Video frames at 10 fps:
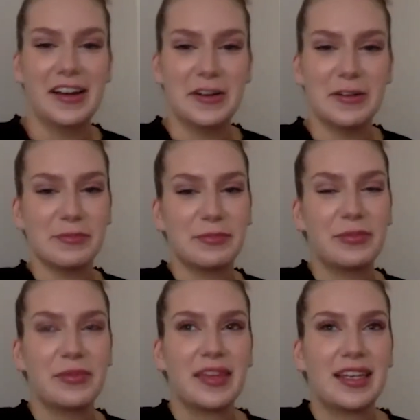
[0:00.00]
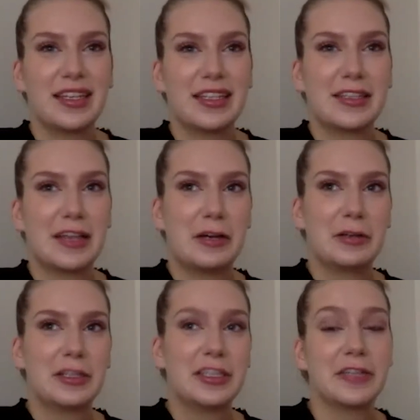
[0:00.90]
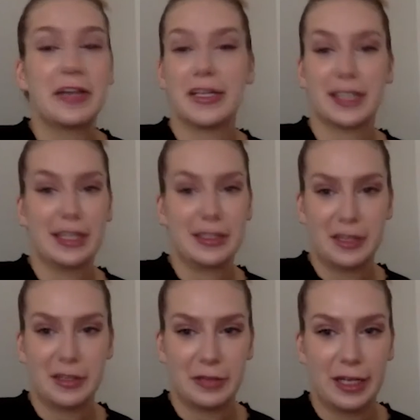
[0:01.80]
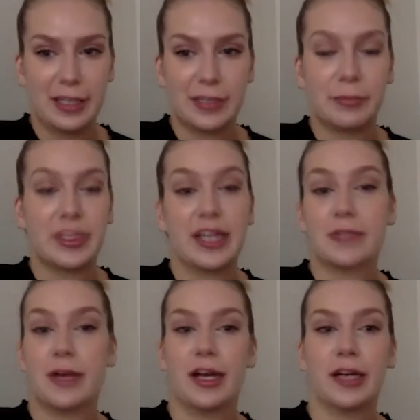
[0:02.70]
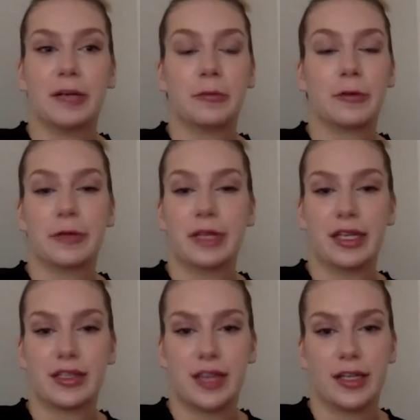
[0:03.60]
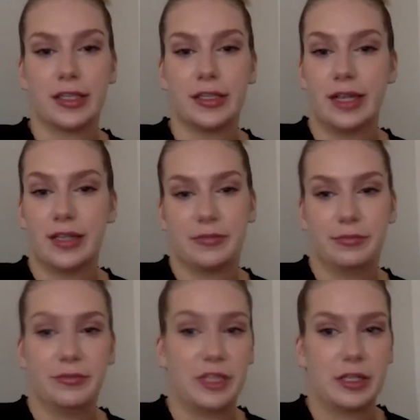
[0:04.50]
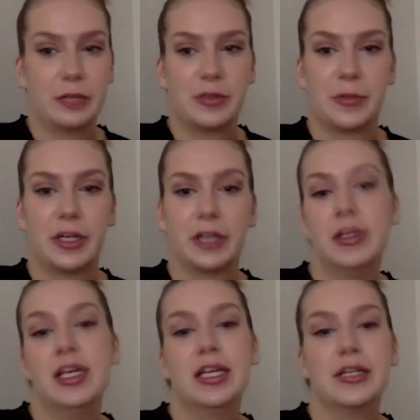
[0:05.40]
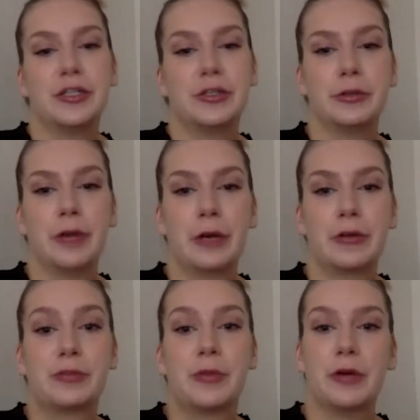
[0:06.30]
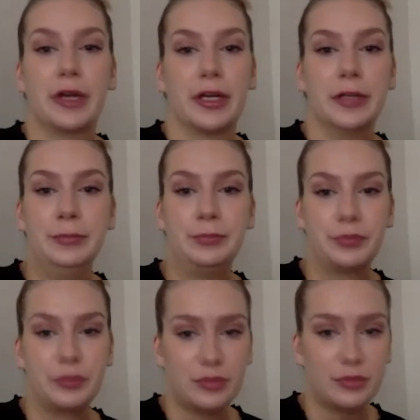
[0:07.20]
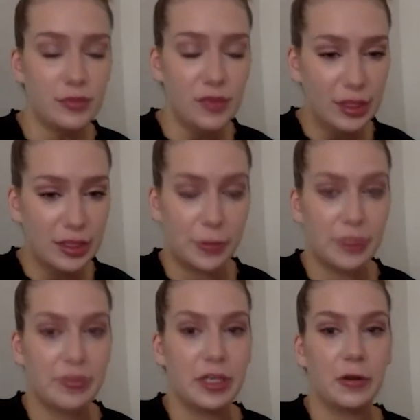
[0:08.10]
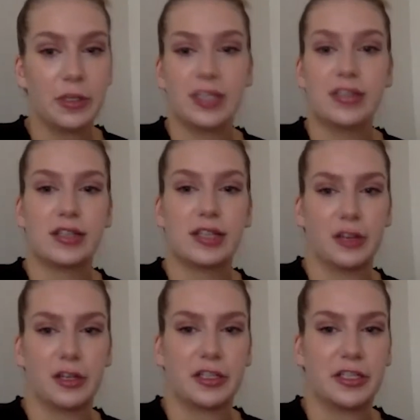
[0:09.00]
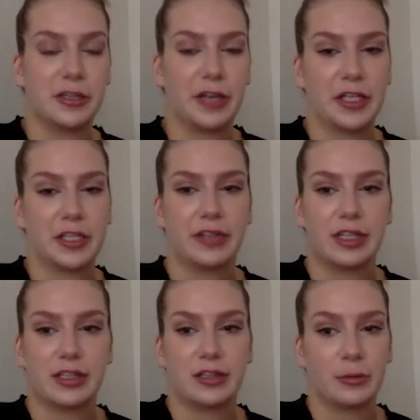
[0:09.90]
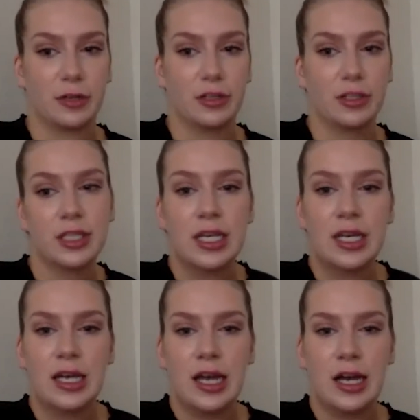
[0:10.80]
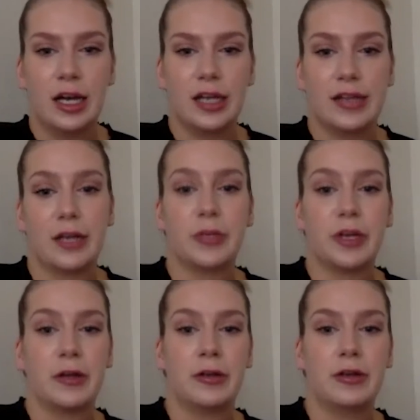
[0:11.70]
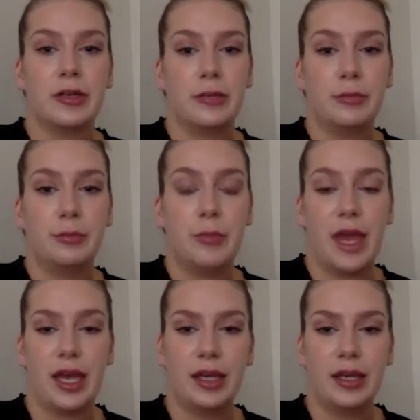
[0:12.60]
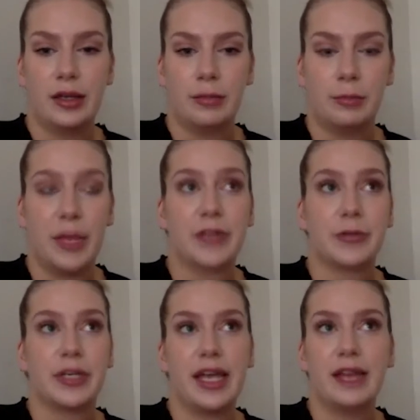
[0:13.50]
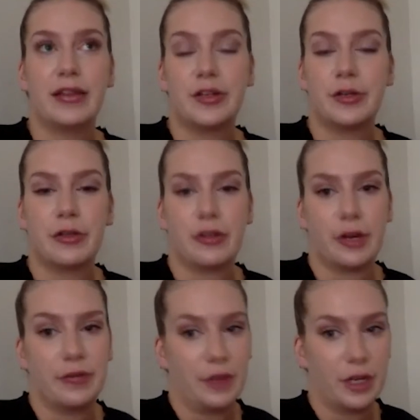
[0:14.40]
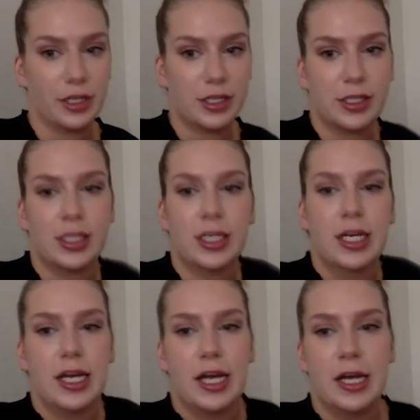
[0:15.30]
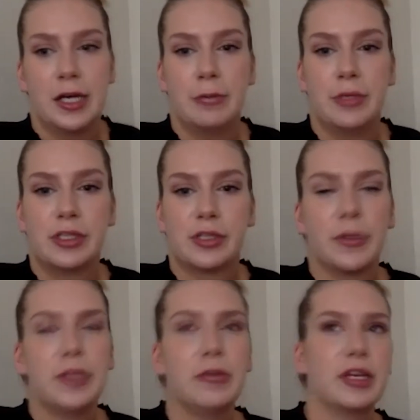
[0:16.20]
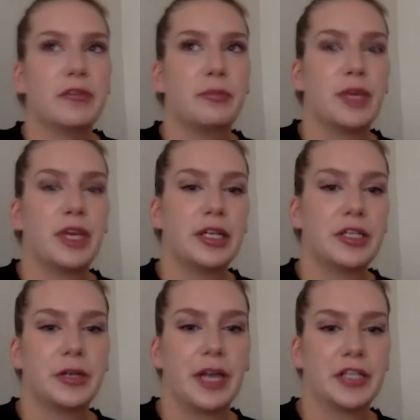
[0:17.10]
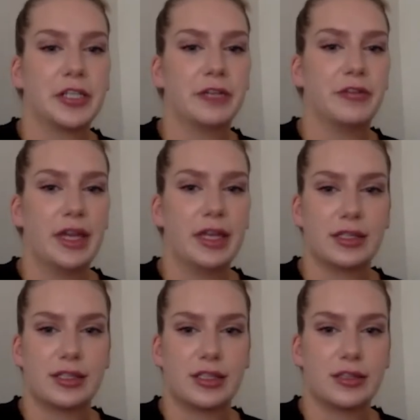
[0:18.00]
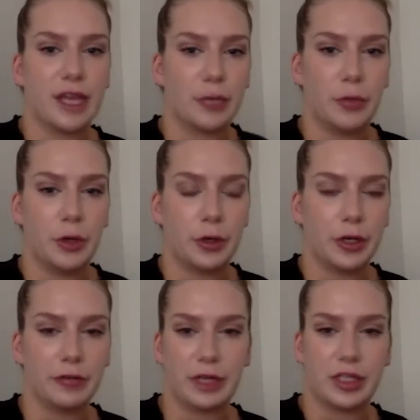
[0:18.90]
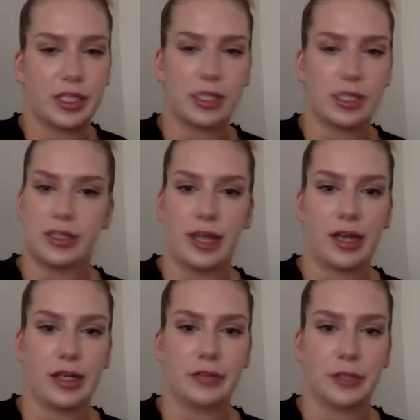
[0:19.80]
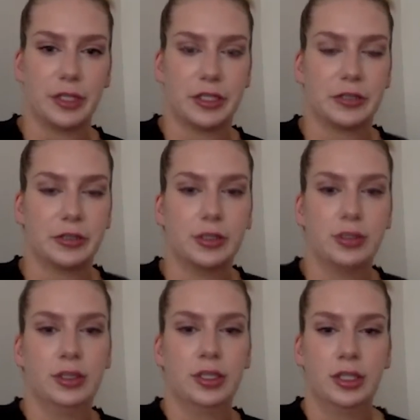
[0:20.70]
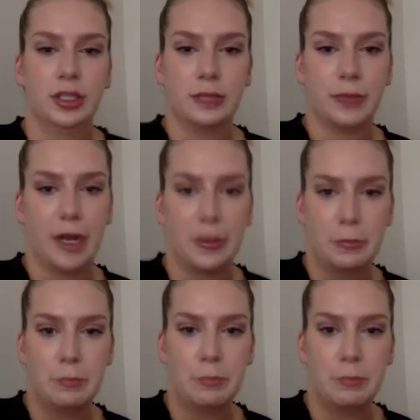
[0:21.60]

um, so geocaching is on the rise, but that's why we're really excited as Visit Owensboro to host MOGA. It's one of the oldest and largest geocaching events in the world, uh, and that'll be on May and May 28th to the 31st. Um, so what do you think of big geocaching events like MOGA versus that kind of traditional route?